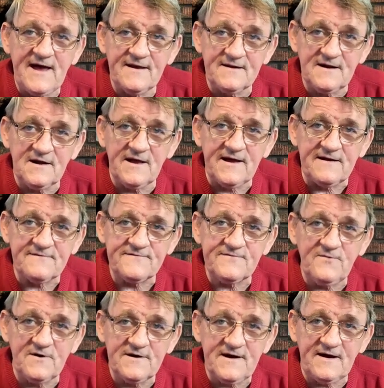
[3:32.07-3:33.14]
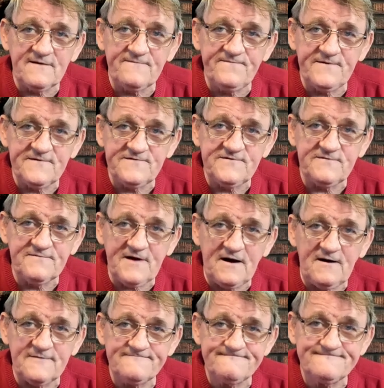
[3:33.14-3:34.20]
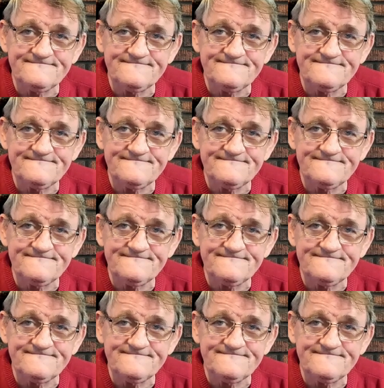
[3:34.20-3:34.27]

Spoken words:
at a glance what kind of fish you've got.